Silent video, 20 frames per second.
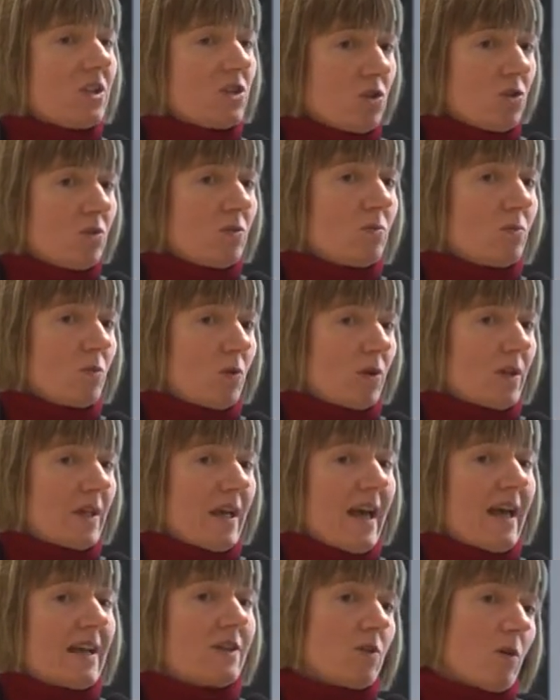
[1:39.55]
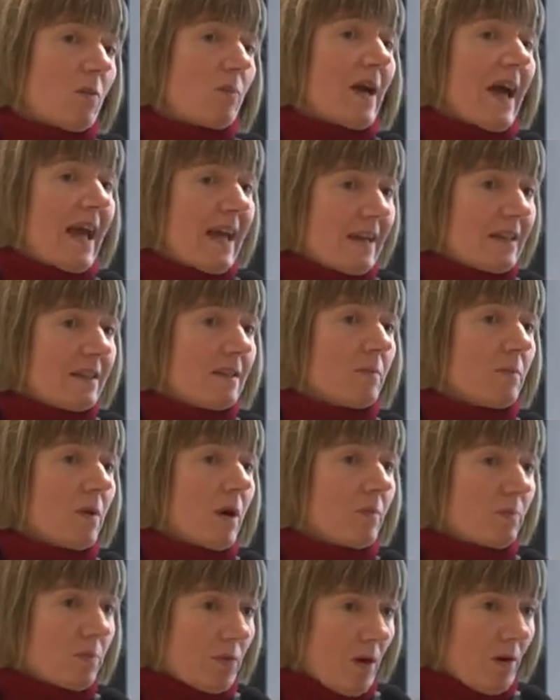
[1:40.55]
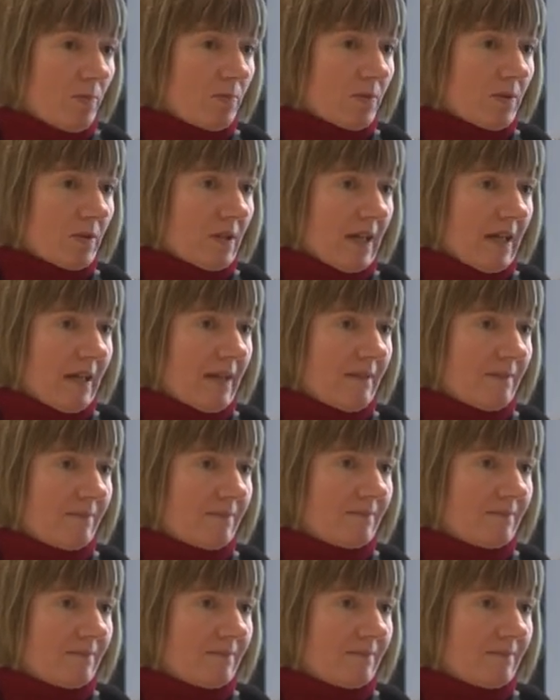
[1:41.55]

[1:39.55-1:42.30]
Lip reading: a student worker and not paying them appropriately.